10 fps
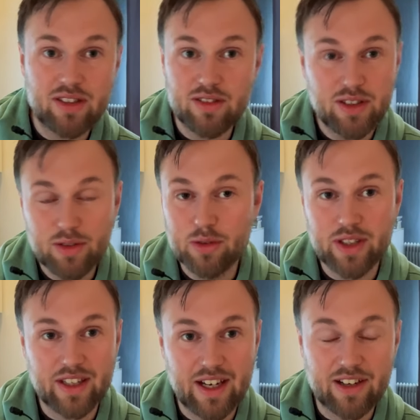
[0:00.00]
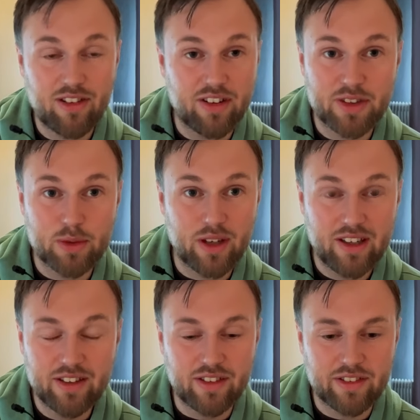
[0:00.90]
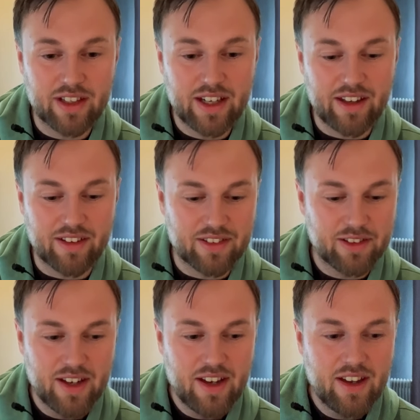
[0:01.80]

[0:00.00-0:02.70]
to do that I can't do alone? And